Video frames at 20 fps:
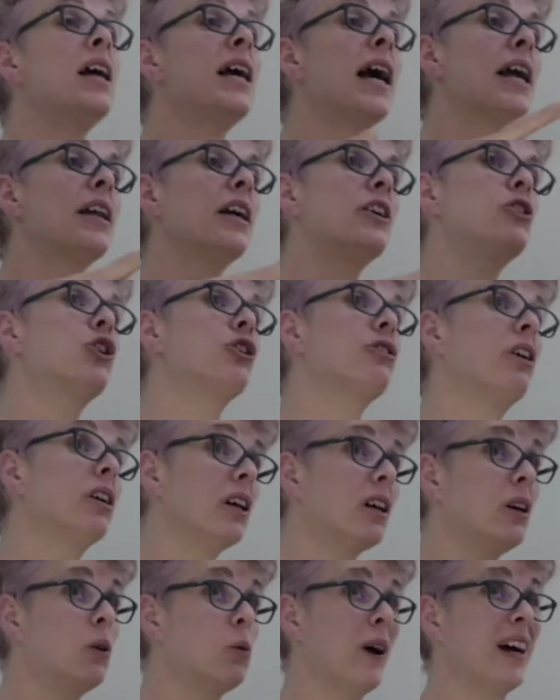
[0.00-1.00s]
And I shrunk
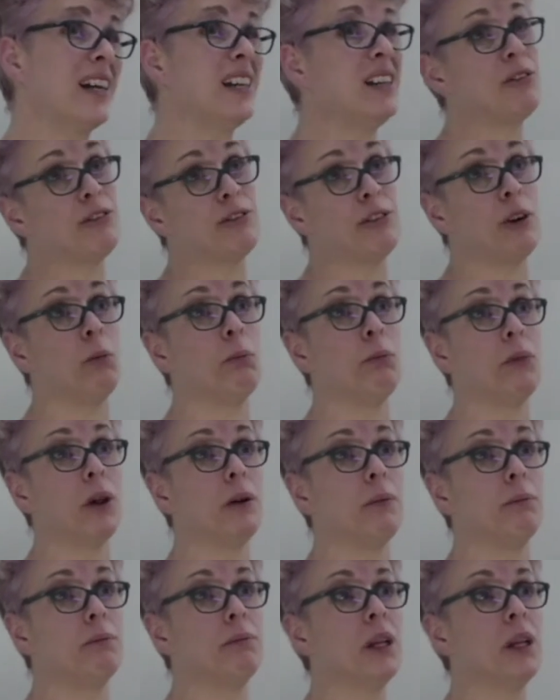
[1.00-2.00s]
away from
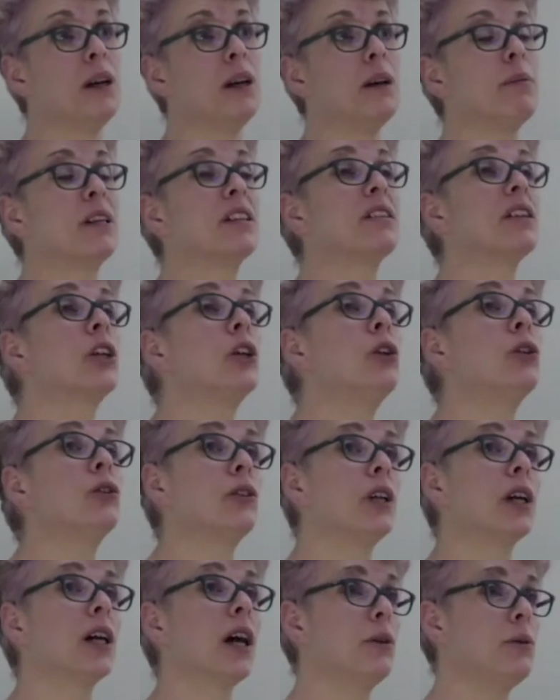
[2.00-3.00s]
them because I
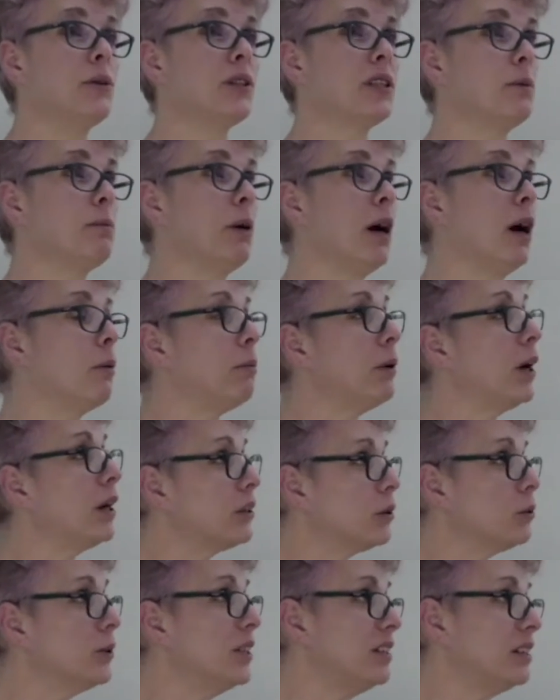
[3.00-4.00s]
couldn't go to the pub. I'd
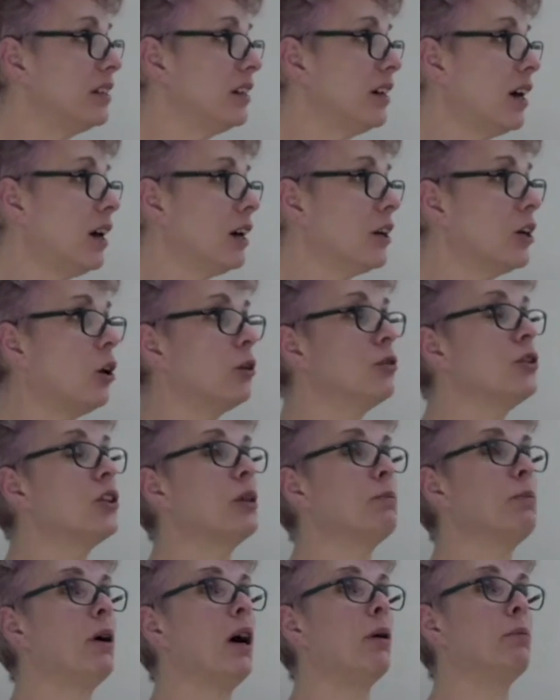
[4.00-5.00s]
always gone to
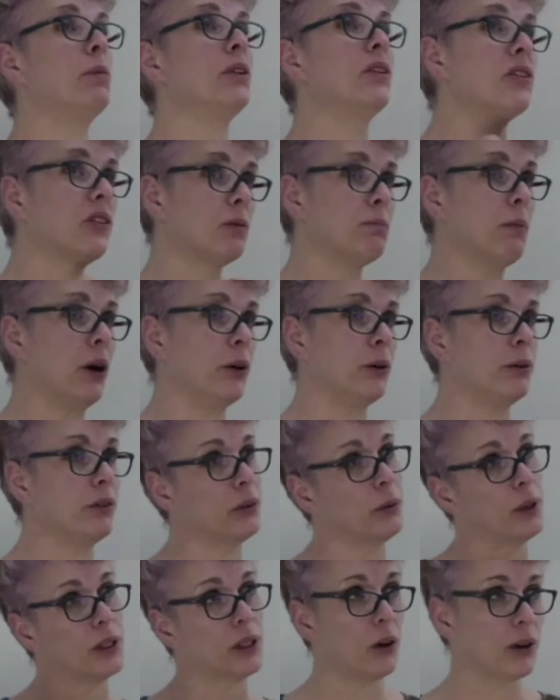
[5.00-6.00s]
the pub and smoked,
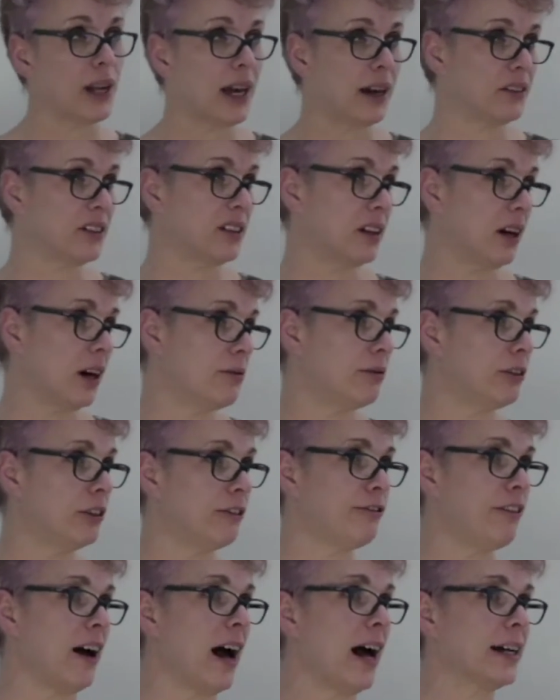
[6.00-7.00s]
so I'd gone outside for a
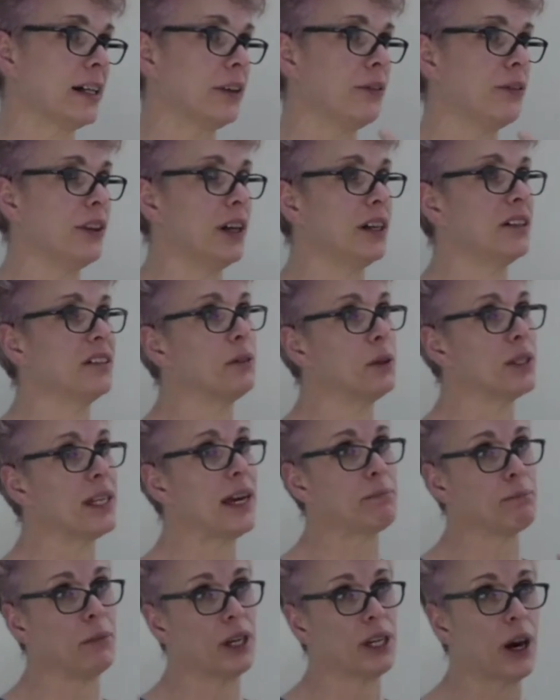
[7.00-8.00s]
fag and things, so I'd
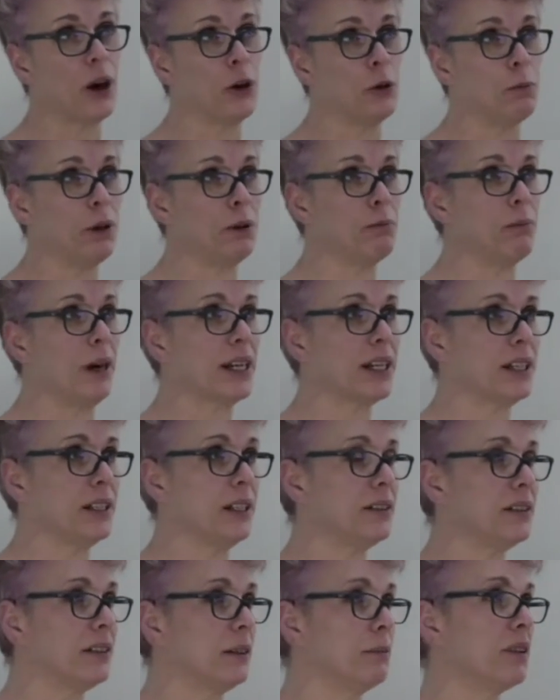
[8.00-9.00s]
have my coping
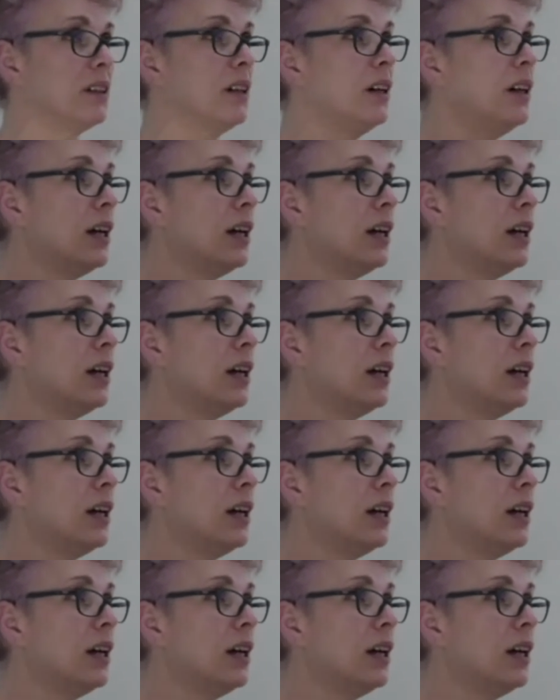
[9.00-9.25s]
mechanisms.